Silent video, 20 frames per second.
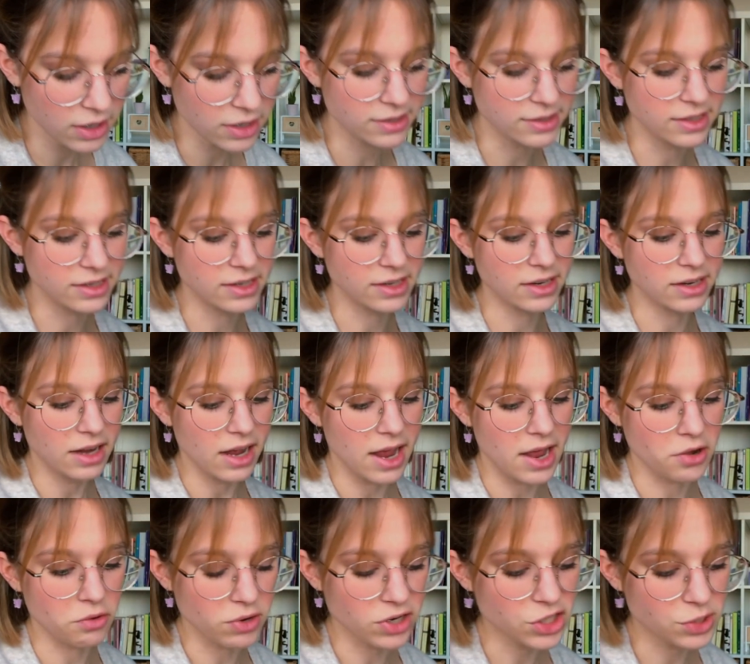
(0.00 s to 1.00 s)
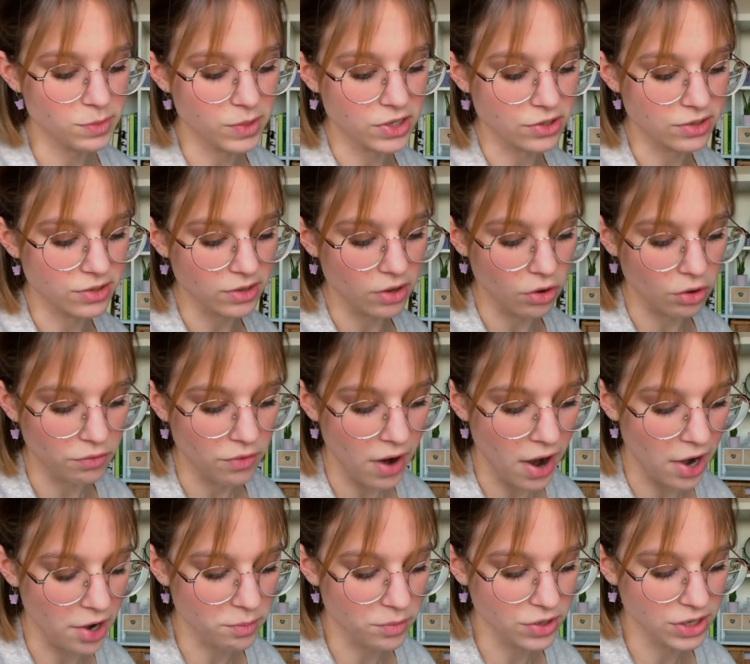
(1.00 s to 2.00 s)
the enrichment of
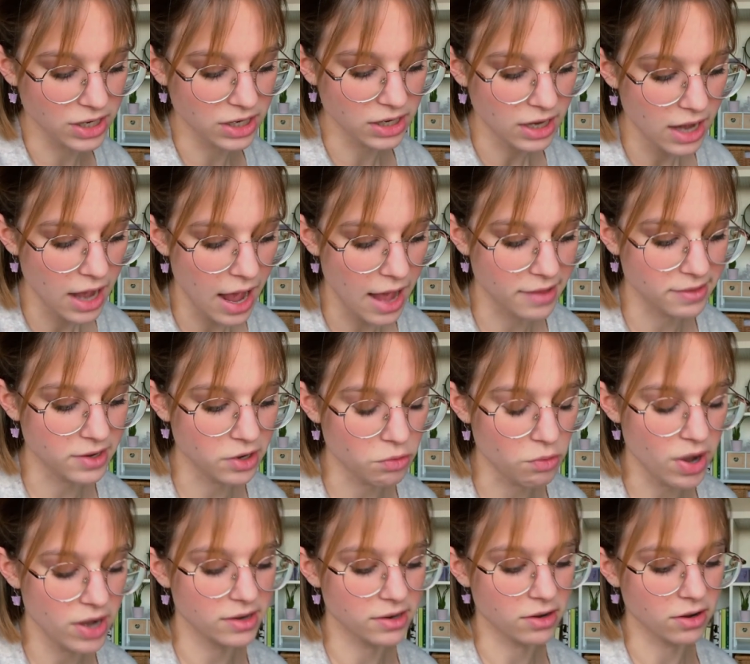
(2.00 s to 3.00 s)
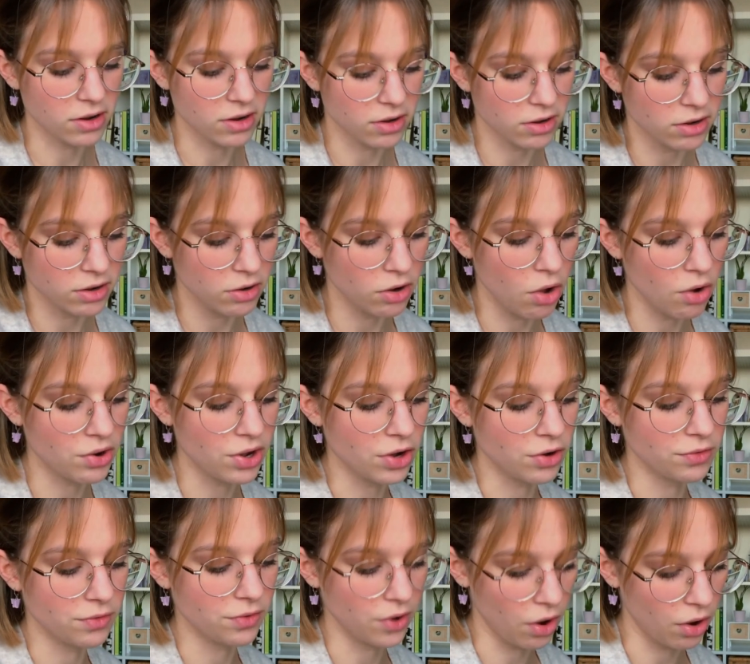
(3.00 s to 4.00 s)
harmony, and the greater glory
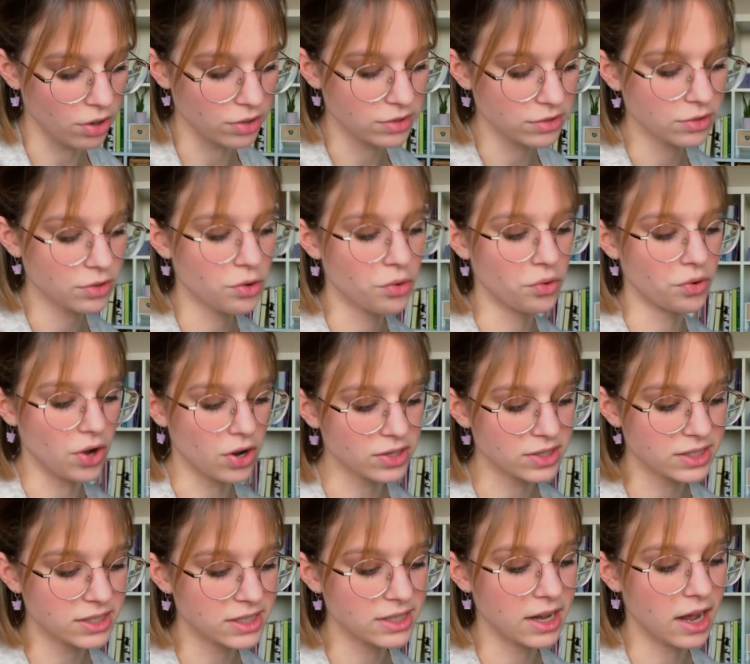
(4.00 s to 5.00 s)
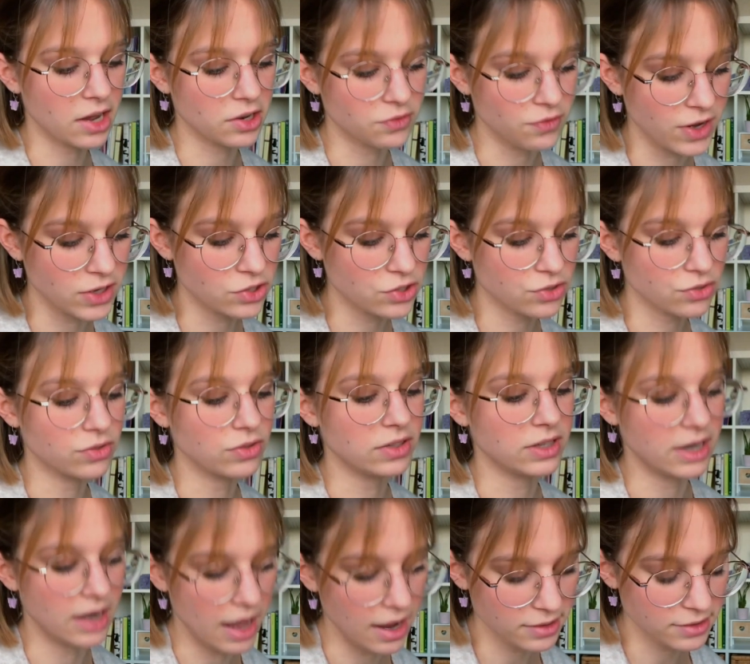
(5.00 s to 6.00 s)
of God, curiosity, adventure,
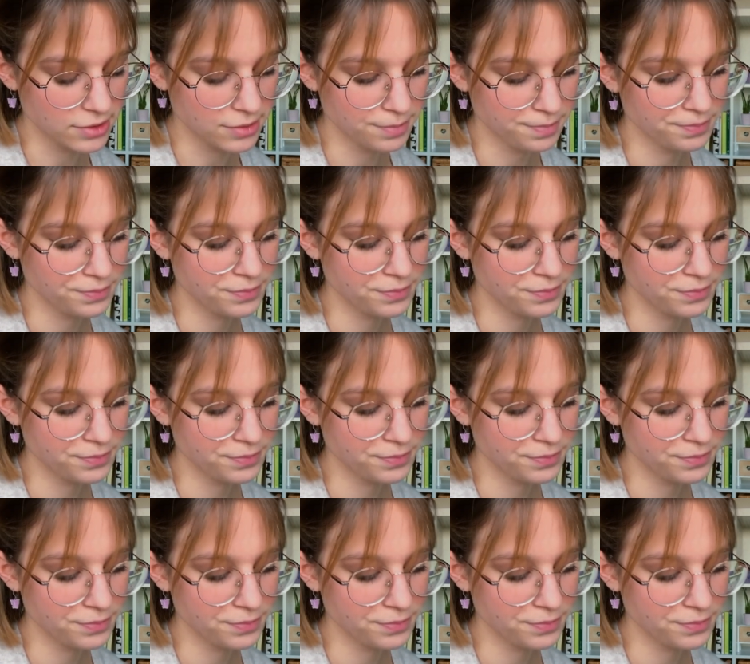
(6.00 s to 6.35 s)
delight.